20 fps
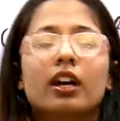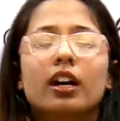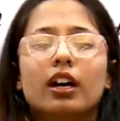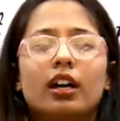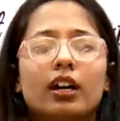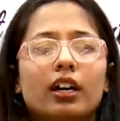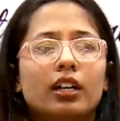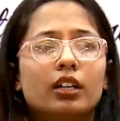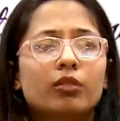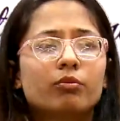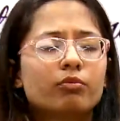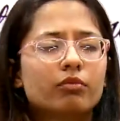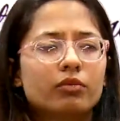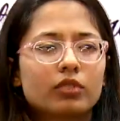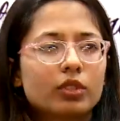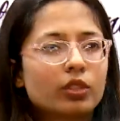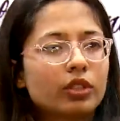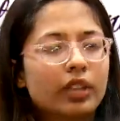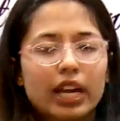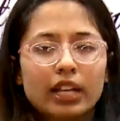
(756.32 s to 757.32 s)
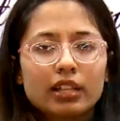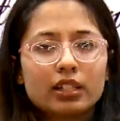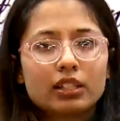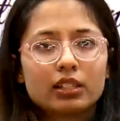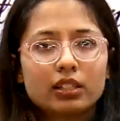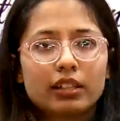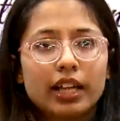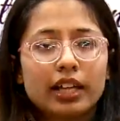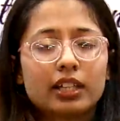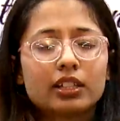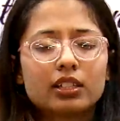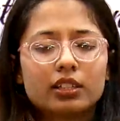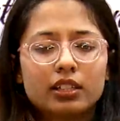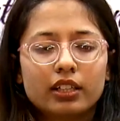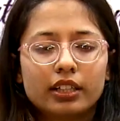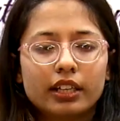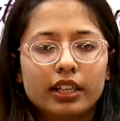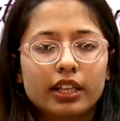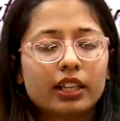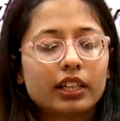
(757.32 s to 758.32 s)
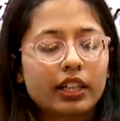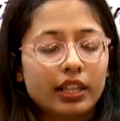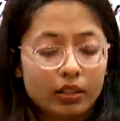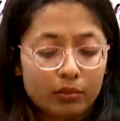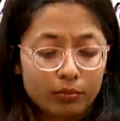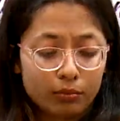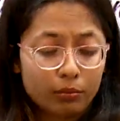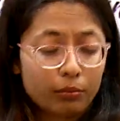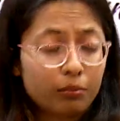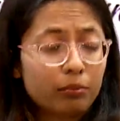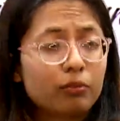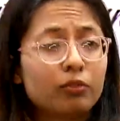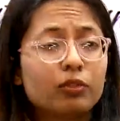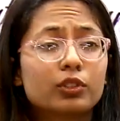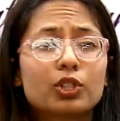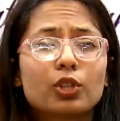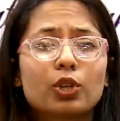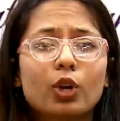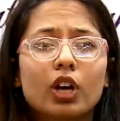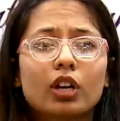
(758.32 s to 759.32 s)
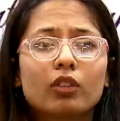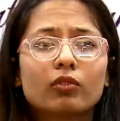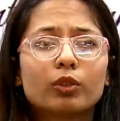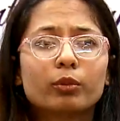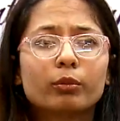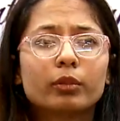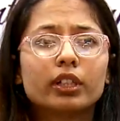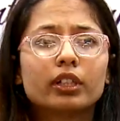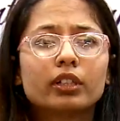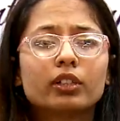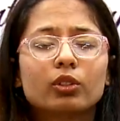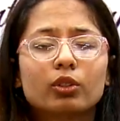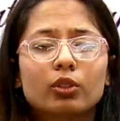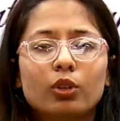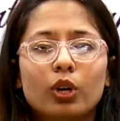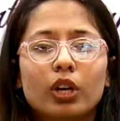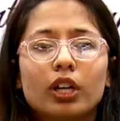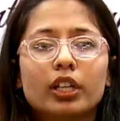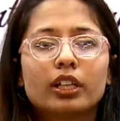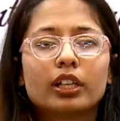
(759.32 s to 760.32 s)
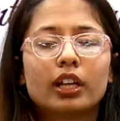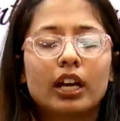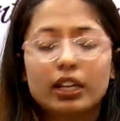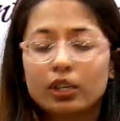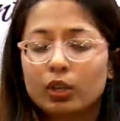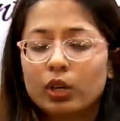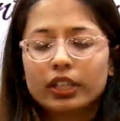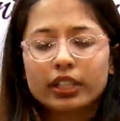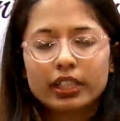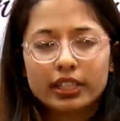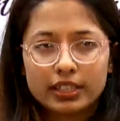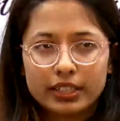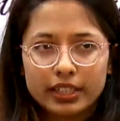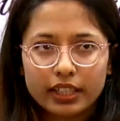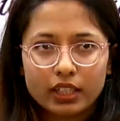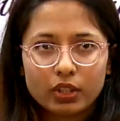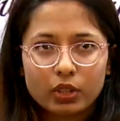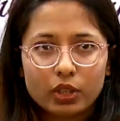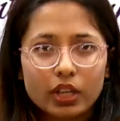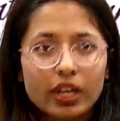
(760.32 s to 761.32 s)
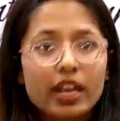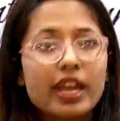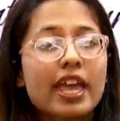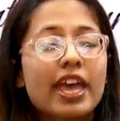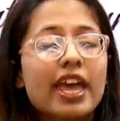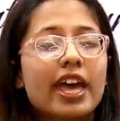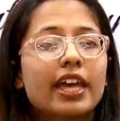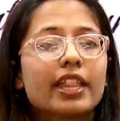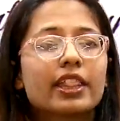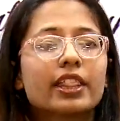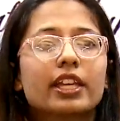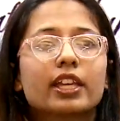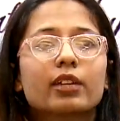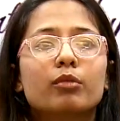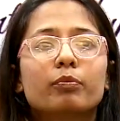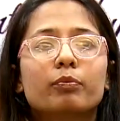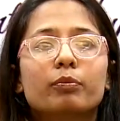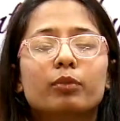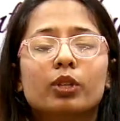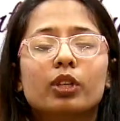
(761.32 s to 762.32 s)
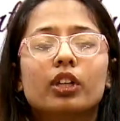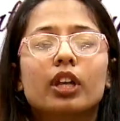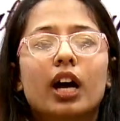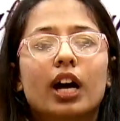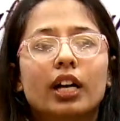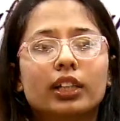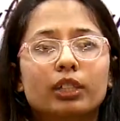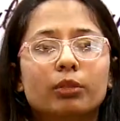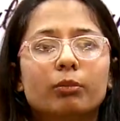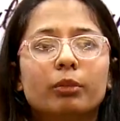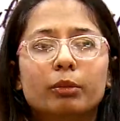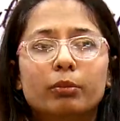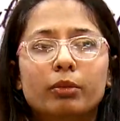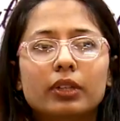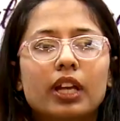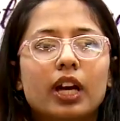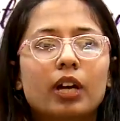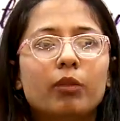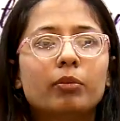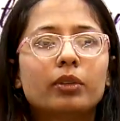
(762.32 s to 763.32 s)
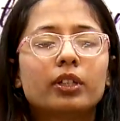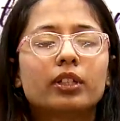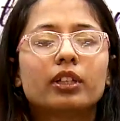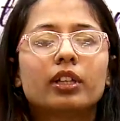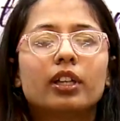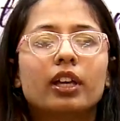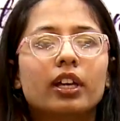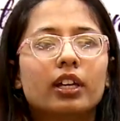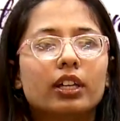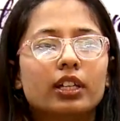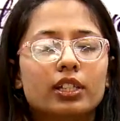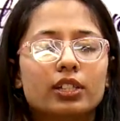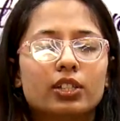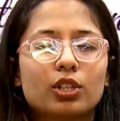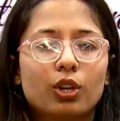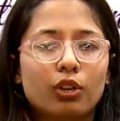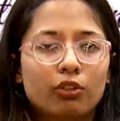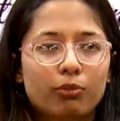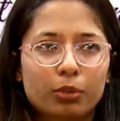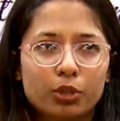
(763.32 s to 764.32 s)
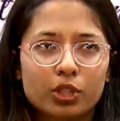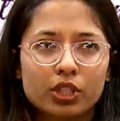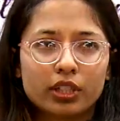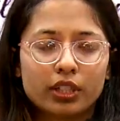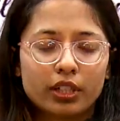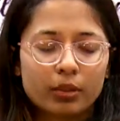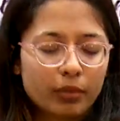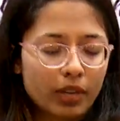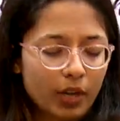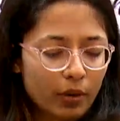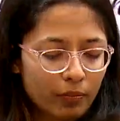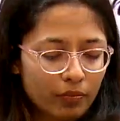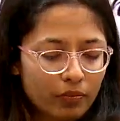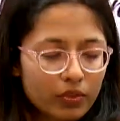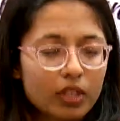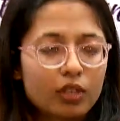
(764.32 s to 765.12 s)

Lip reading: So that's the thing, that strong women are not insecure and they pull other people up instead of pushing them down.